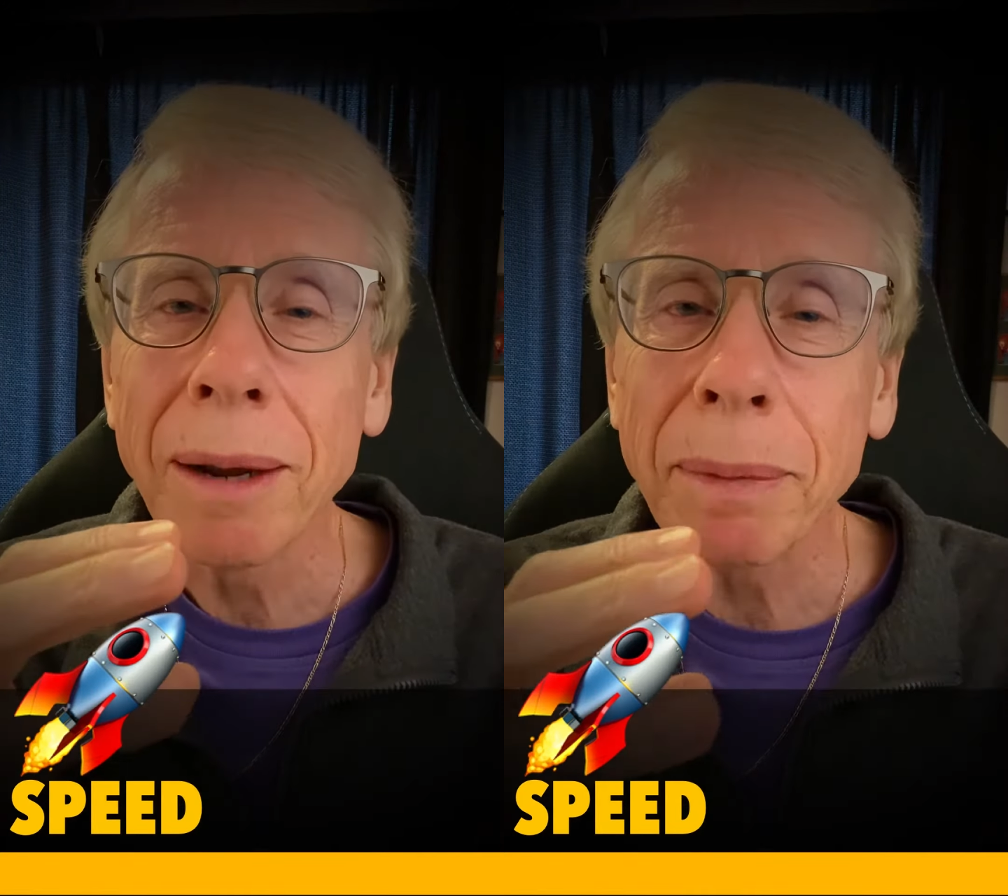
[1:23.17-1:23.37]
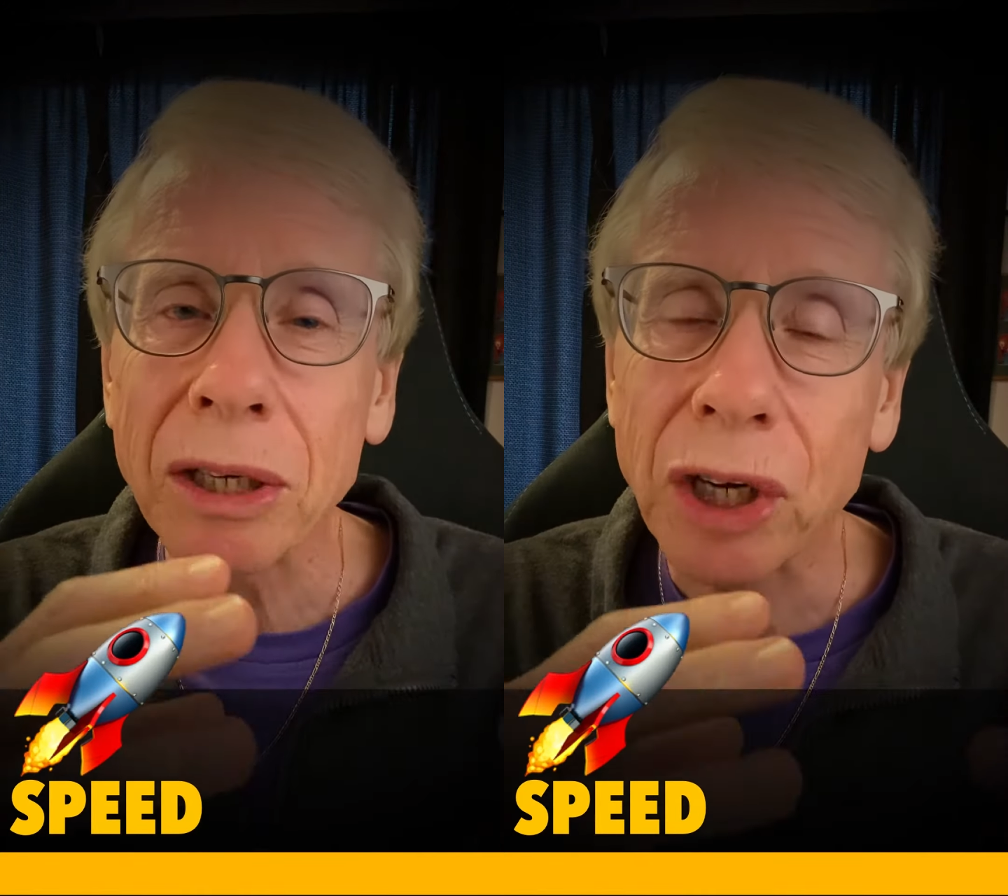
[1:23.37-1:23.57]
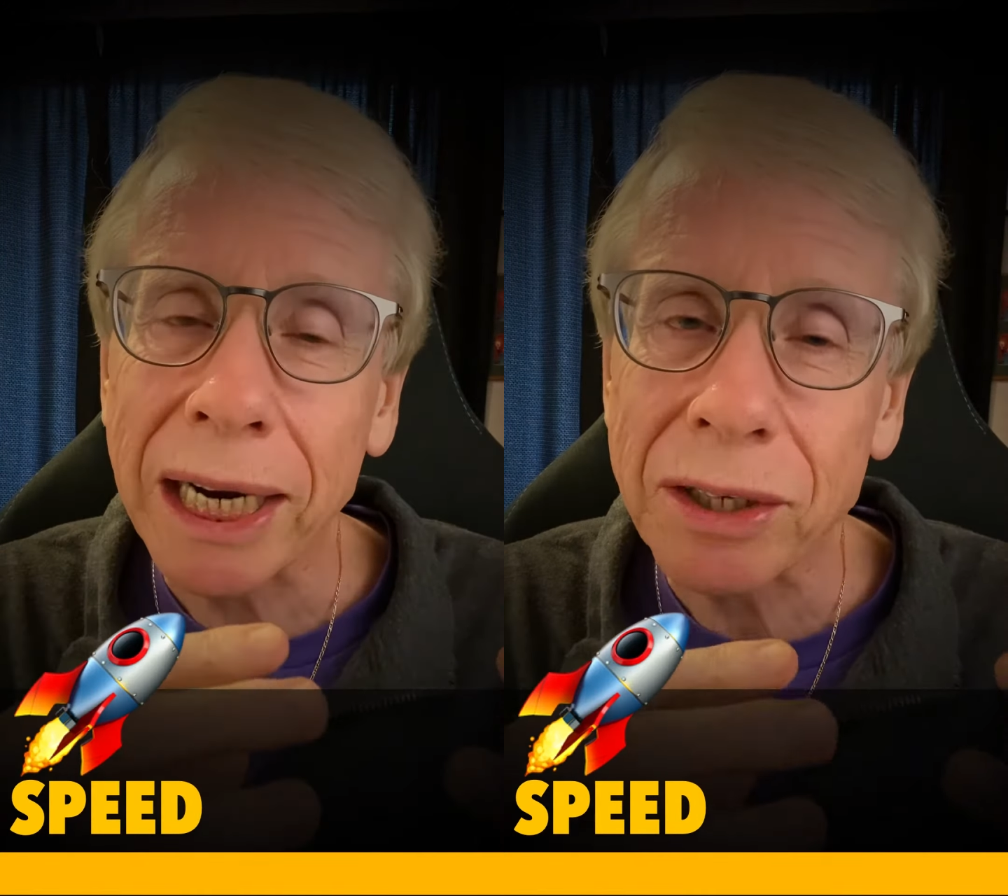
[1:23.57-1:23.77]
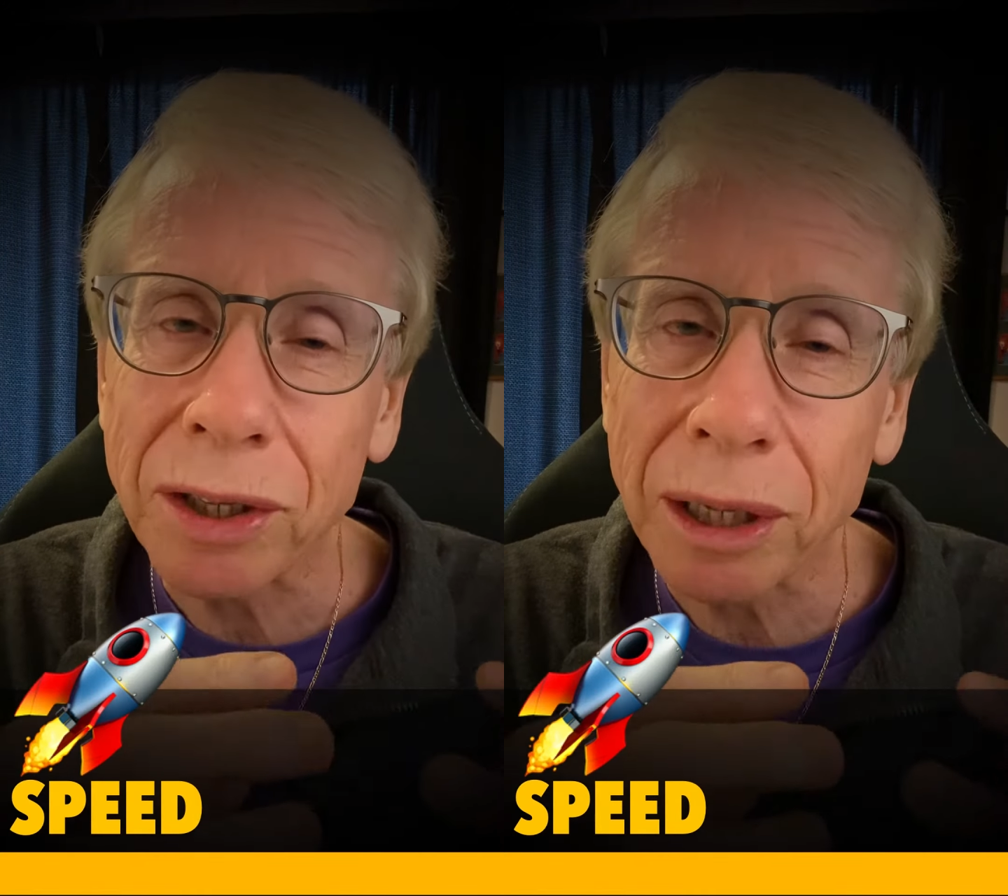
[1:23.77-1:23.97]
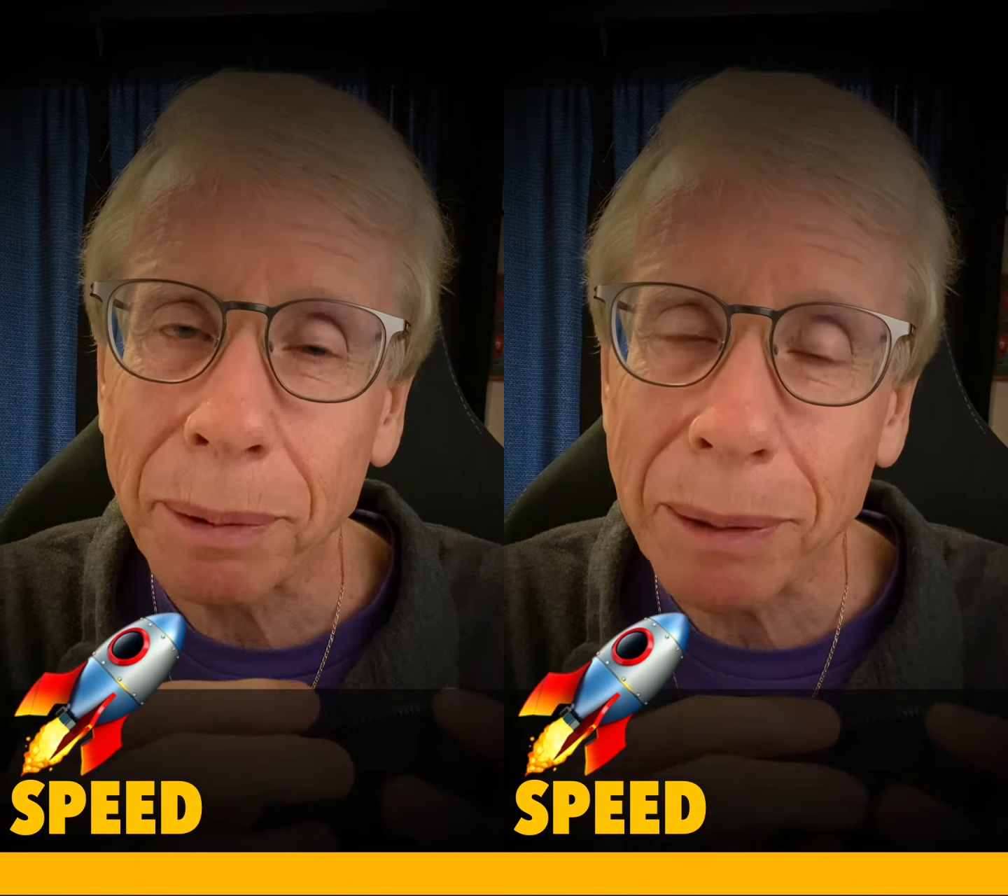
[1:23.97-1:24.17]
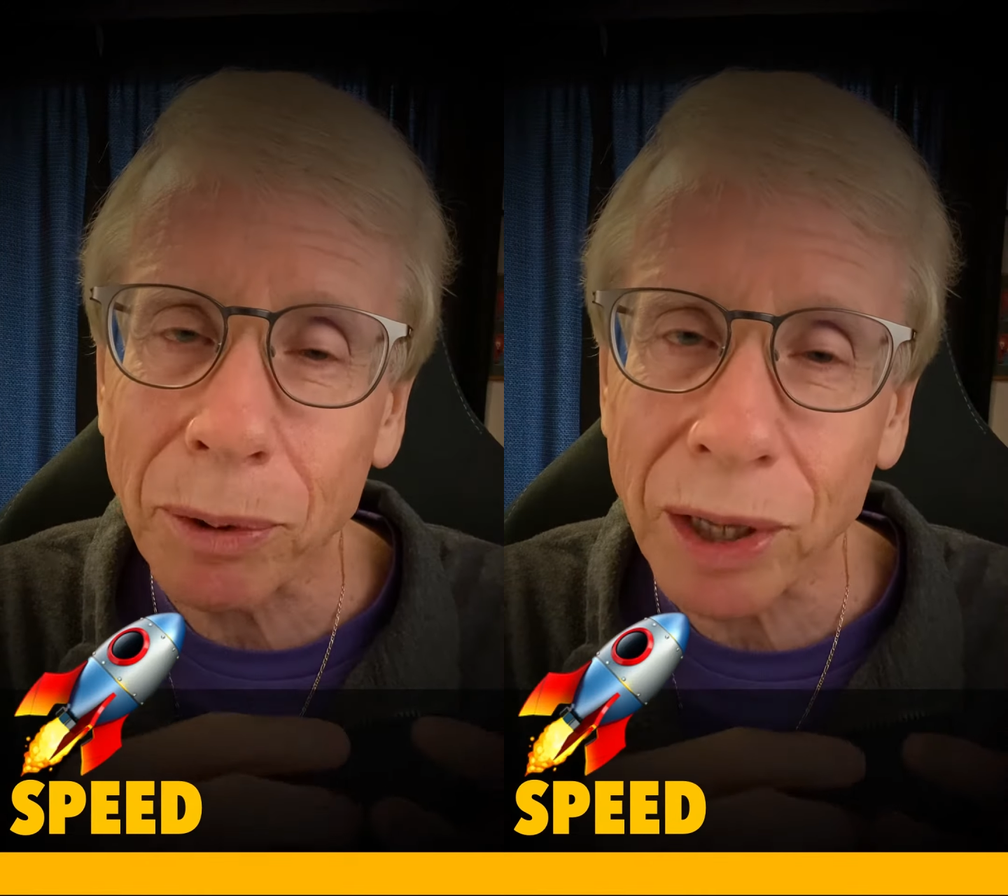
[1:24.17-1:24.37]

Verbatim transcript: by changing the people